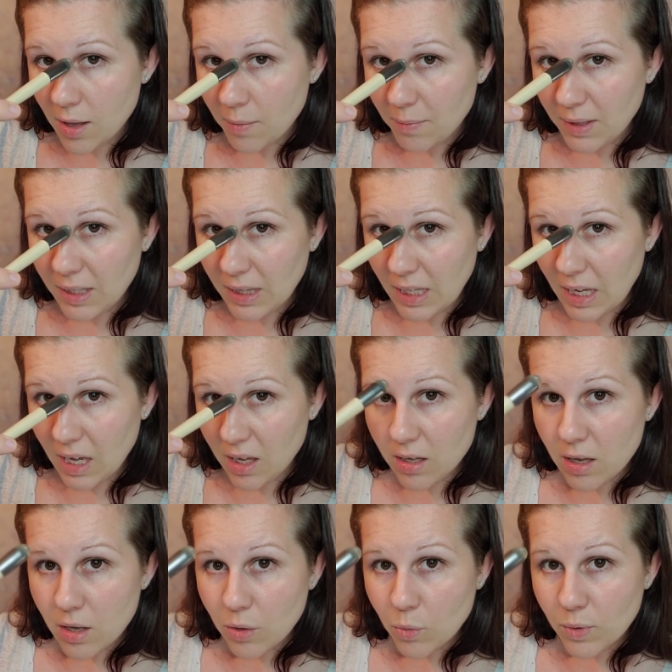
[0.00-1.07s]
milia
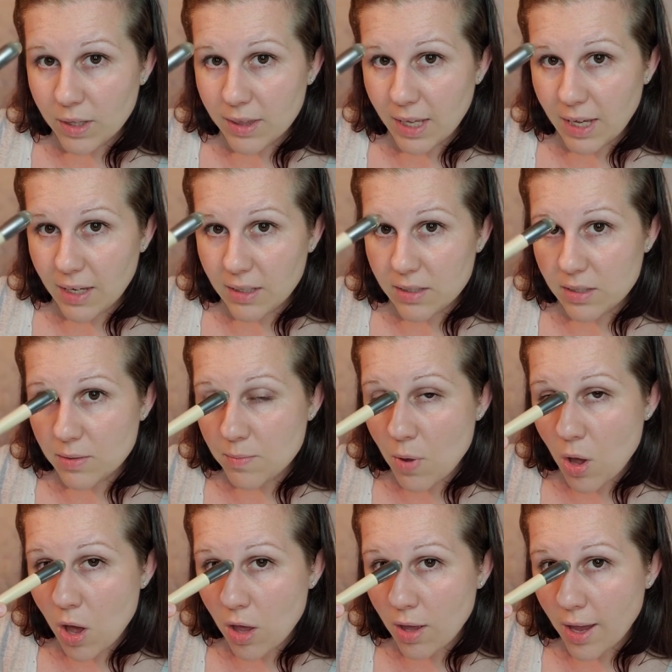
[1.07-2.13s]
with a
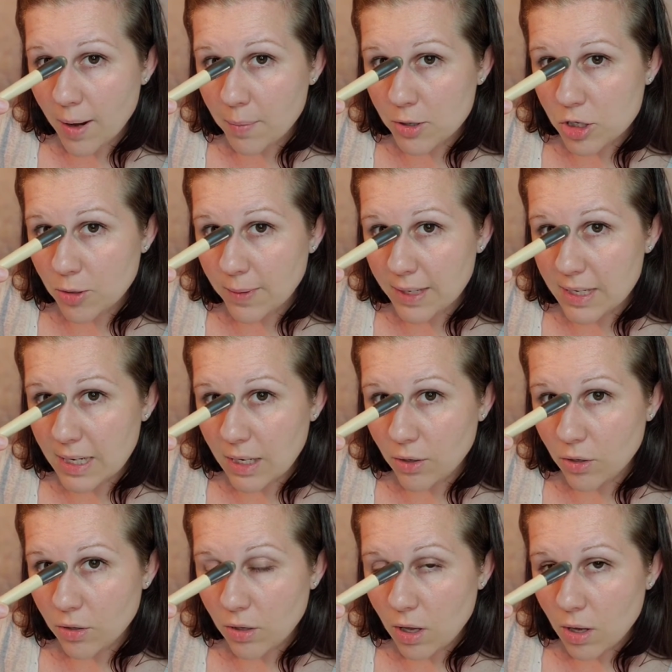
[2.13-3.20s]
small hypodermic
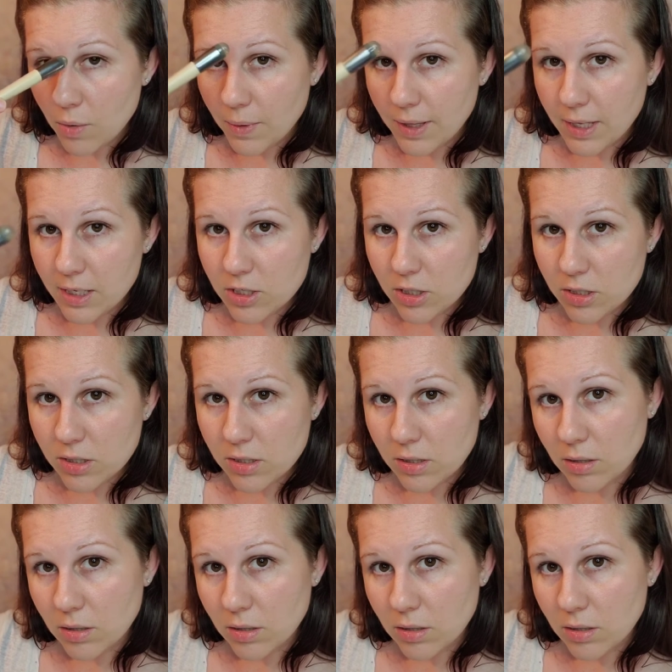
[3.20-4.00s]
needle, where they just